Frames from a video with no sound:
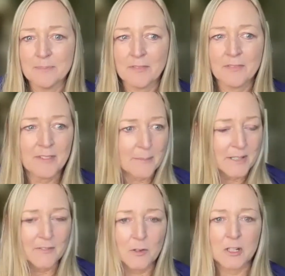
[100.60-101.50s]

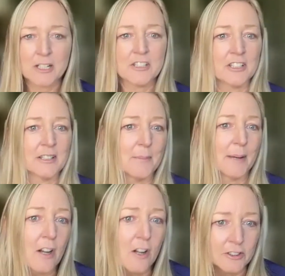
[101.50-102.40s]
family of origin, my
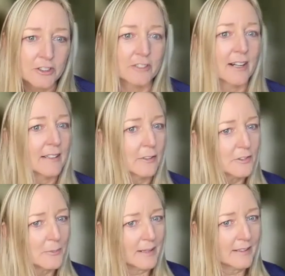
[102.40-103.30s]
culture, right?
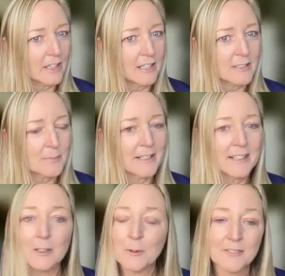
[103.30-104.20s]
Those are my thoughts, but
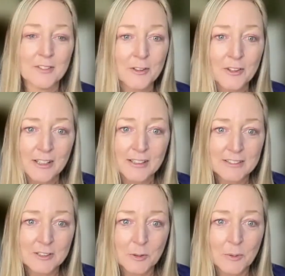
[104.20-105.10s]
you have your
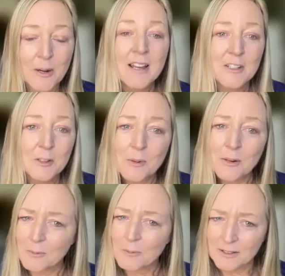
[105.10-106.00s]
thoughts. So you
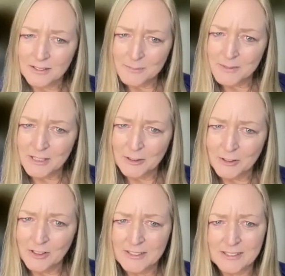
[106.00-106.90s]
are welcome to your
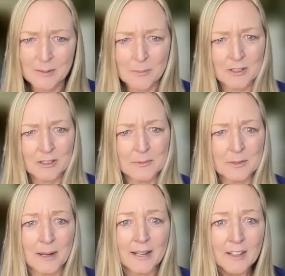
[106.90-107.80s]
thoughts. I am welcome
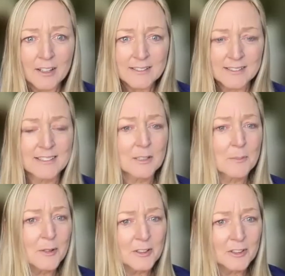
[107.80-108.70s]
to my thoughts. And
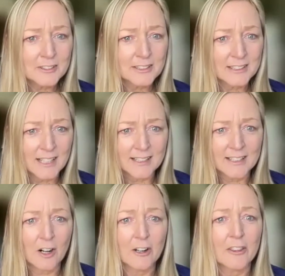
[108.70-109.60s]
somewhere along the
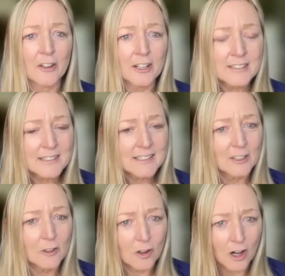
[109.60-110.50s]
line, our thoughts
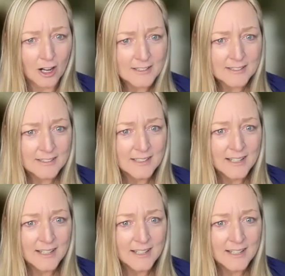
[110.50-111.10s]
can cross,